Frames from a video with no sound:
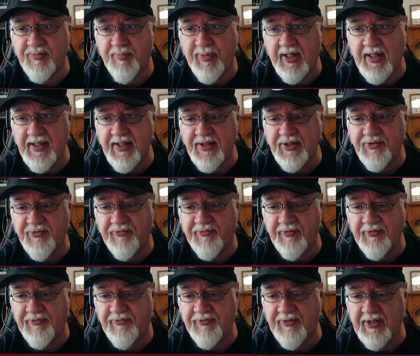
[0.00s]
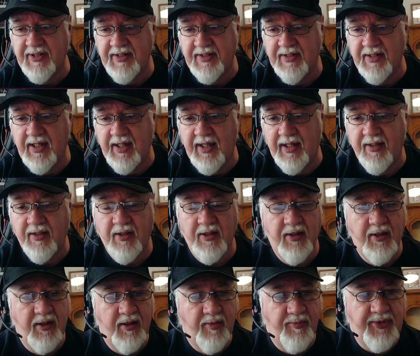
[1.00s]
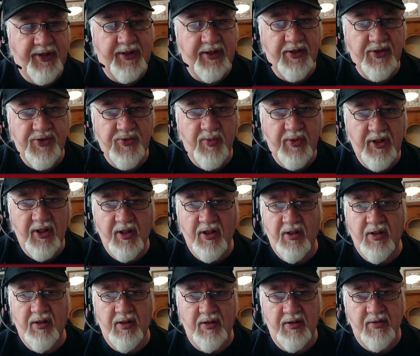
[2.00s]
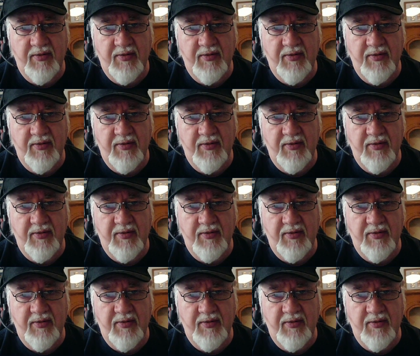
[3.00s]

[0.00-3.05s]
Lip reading: page 15 there, because we are